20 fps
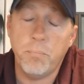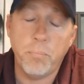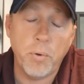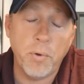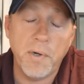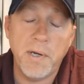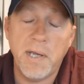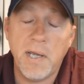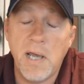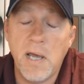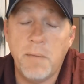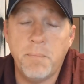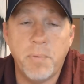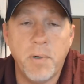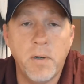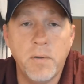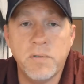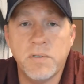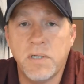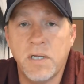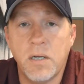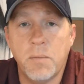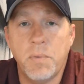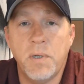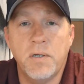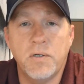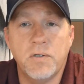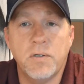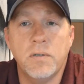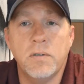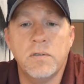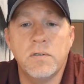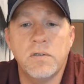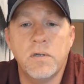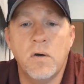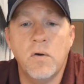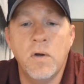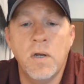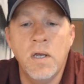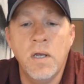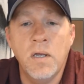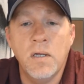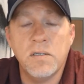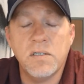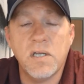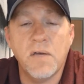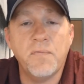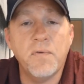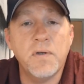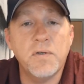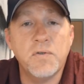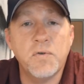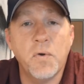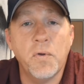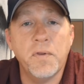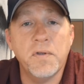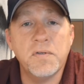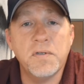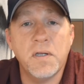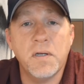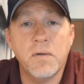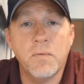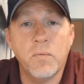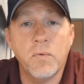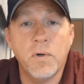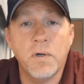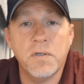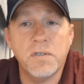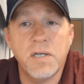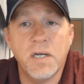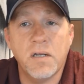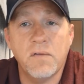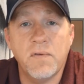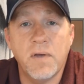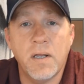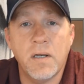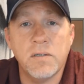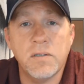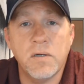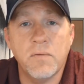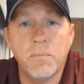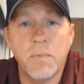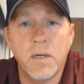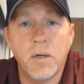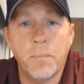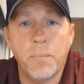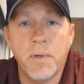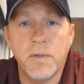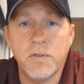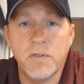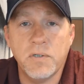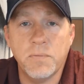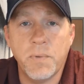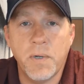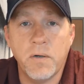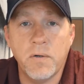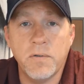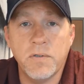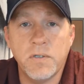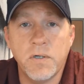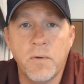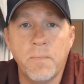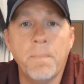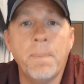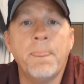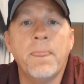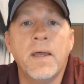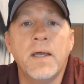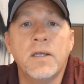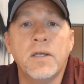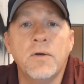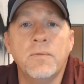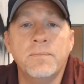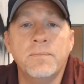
pre and post intubation. So it's definitely a tool we're going to take advantage of and make our patients better. So thank